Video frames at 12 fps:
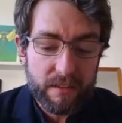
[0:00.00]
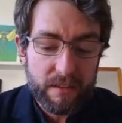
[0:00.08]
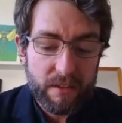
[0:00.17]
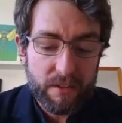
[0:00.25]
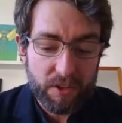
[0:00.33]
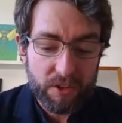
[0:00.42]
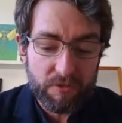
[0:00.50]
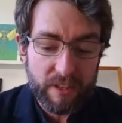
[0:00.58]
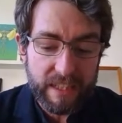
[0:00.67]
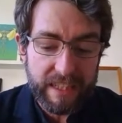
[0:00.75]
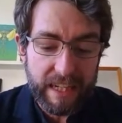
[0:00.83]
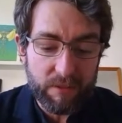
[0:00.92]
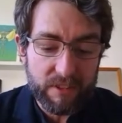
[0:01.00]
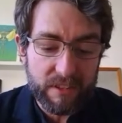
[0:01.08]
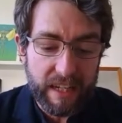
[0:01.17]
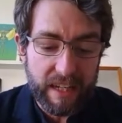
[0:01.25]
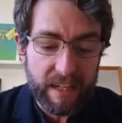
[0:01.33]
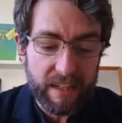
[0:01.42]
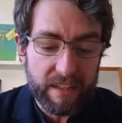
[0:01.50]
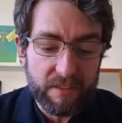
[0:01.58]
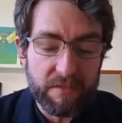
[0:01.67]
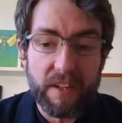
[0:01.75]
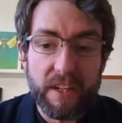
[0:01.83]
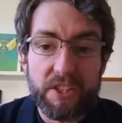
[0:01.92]
thundering downstairs to
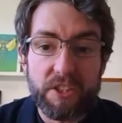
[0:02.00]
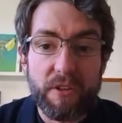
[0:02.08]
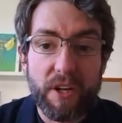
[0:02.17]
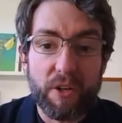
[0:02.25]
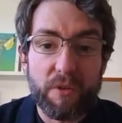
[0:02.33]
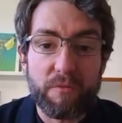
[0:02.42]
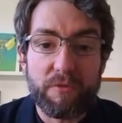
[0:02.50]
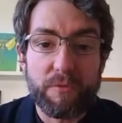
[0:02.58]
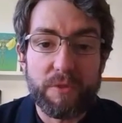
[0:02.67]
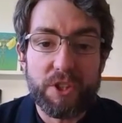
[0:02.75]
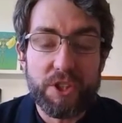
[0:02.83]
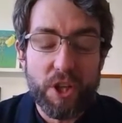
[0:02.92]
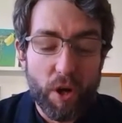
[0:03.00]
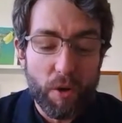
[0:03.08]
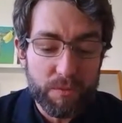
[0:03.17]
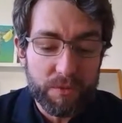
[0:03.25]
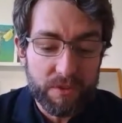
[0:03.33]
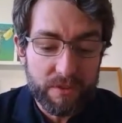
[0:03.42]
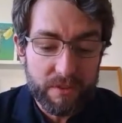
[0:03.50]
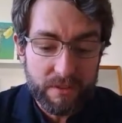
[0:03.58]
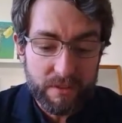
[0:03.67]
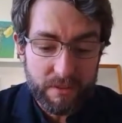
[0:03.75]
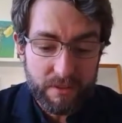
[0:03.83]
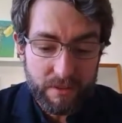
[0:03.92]
find you home from the shops.
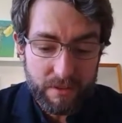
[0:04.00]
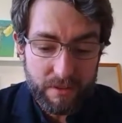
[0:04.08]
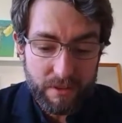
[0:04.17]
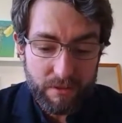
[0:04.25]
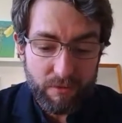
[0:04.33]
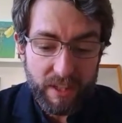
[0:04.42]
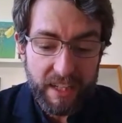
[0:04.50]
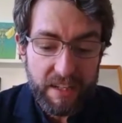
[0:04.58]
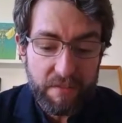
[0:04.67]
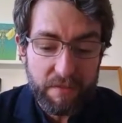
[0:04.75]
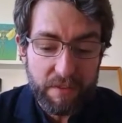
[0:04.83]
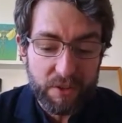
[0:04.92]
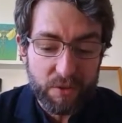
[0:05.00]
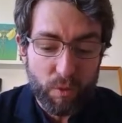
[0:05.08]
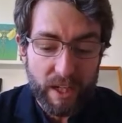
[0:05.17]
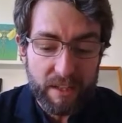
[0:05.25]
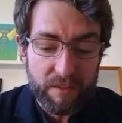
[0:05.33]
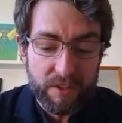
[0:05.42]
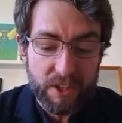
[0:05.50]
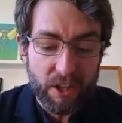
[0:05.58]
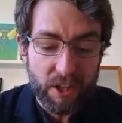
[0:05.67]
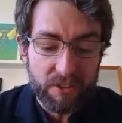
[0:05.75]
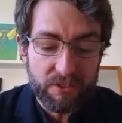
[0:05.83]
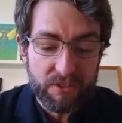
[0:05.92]
Relief as waived
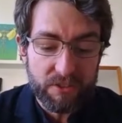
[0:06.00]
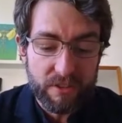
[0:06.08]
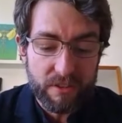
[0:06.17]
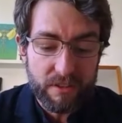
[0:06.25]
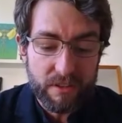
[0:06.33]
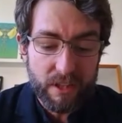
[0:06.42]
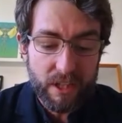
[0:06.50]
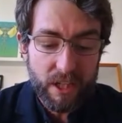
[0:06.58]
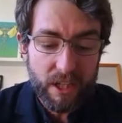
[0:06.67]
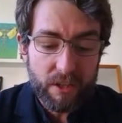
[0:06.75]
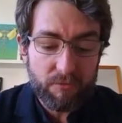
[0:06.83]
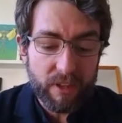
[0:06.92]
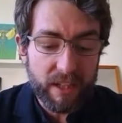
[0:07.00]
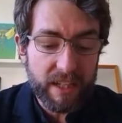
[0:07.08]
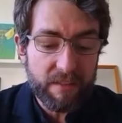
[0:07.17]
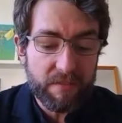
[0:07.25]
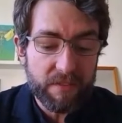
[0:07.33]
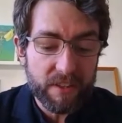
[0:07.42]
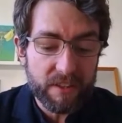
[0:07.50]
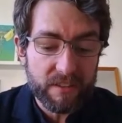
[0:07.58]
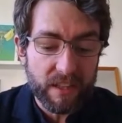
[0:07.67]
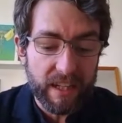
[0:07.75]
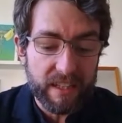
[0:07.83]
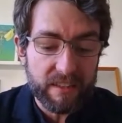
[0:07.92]
cost. Relief as
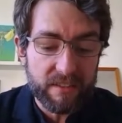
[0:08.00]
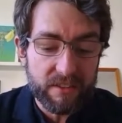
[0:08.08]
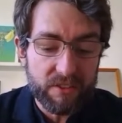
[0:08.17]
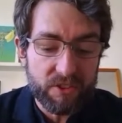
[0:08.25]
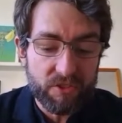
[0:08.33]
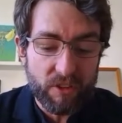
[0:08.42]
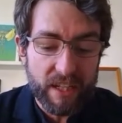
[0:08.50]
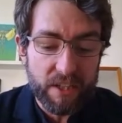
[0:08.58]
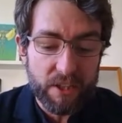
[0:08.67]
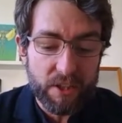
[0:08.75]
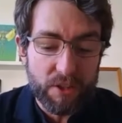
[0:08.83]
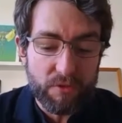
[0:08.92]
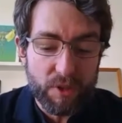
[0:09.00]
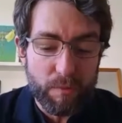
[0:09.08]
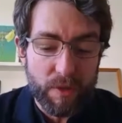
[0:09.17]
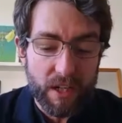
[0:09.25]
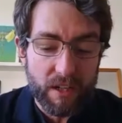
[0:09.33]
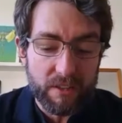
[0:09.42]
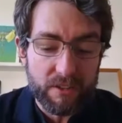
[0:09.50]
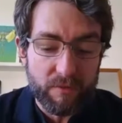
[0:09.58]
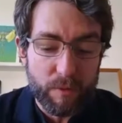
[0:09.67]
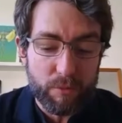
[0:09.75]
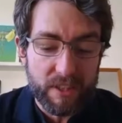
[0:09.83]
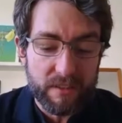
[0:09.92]
light strained through the bars of a
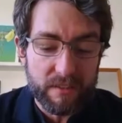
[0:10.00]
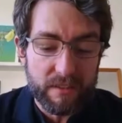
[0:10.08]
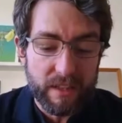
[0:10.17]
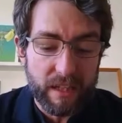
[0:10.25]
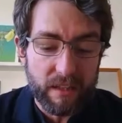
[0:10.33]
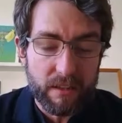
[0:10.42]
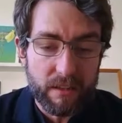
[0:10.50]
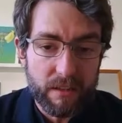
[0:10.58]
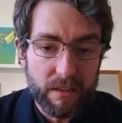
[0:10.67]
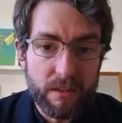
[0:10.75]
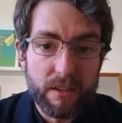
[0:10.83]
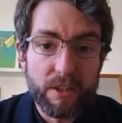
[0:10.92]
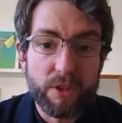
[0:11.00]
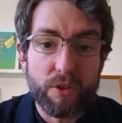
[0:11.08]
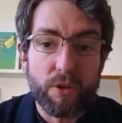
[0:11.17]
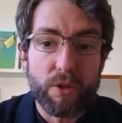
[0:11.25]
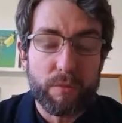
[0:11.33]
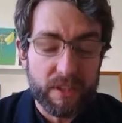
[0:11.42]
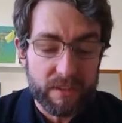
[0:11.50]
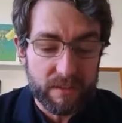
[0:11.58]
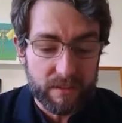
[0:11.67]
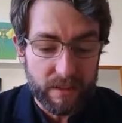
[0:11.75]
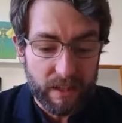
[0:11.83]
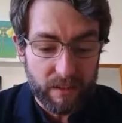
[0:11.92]
prison cell, your prison
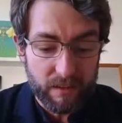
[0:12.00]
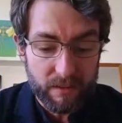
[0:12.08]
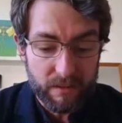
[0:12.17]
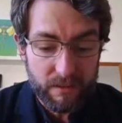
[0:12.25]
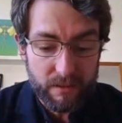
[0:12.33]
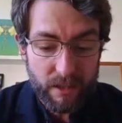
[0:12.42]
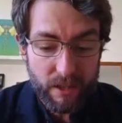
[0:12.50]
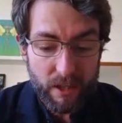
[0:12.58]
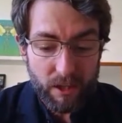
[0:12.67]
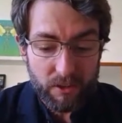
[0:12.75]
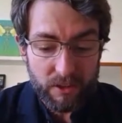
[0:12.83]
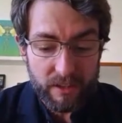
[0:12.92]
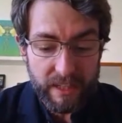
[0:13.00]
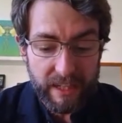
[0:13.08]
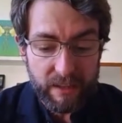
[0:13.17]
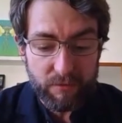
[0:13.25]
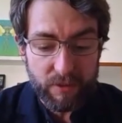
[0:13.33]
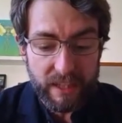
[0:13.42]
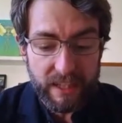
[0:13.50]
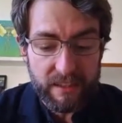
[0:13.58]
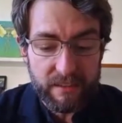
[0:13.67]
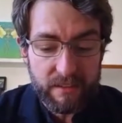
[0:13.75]
cell, on the day of release.